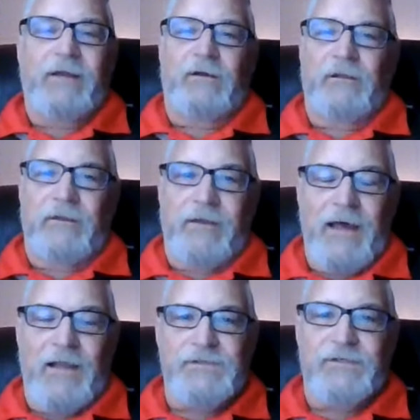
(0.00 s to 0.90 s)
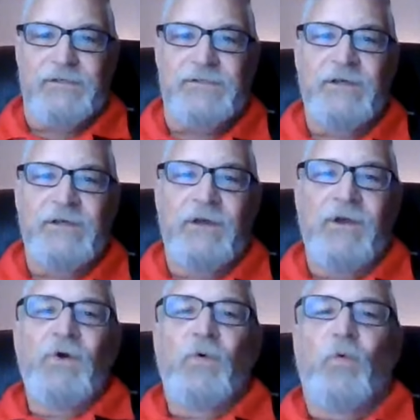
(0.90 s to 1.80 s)
One that is
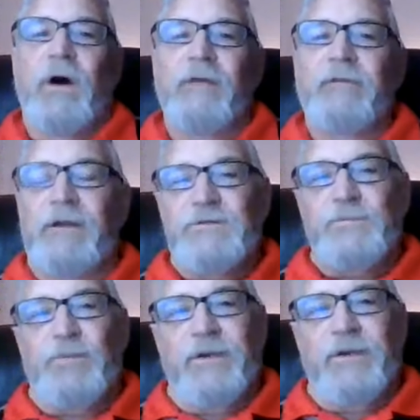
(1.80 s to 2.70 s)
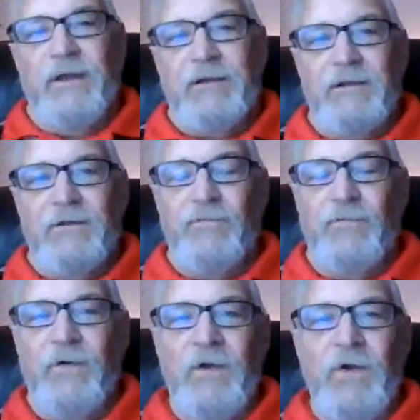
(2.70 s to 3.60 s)
predictive, one that is
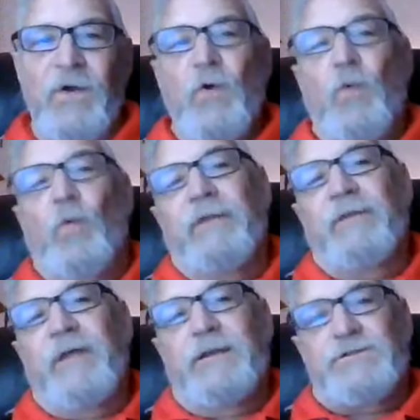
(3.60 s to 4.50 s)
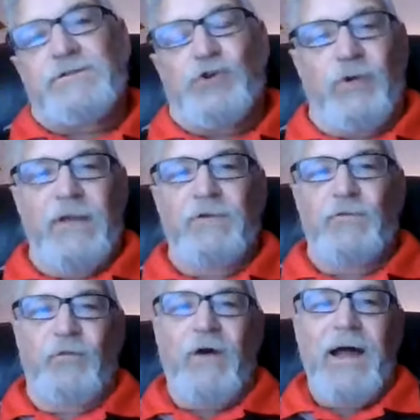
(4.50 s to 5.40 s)
trend following,
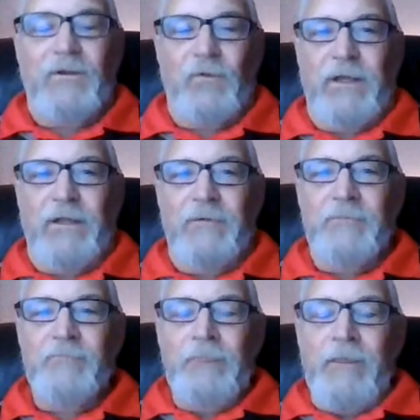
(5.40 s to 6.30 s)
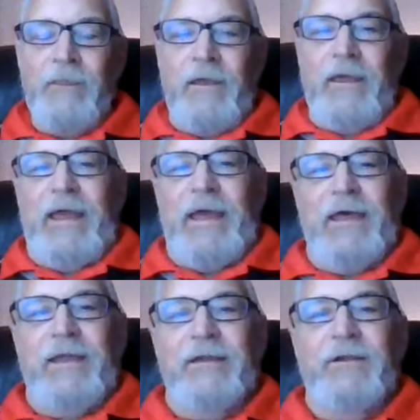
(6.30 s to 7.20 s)
and one that
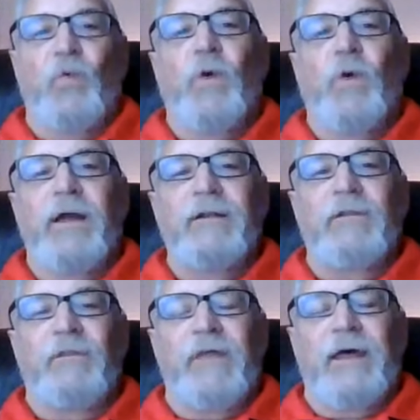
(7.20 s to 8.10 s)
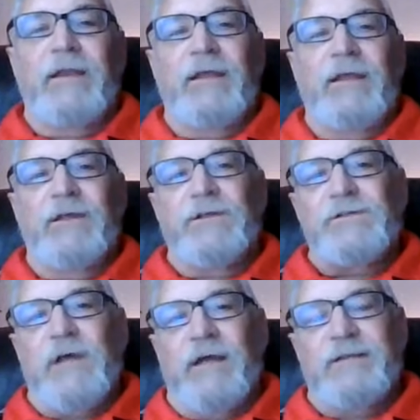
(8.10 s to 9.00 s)
is attempting to
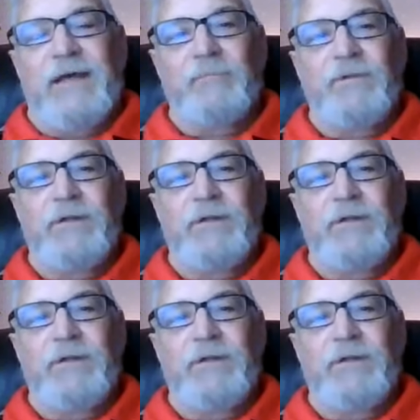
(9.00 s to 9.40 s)
identify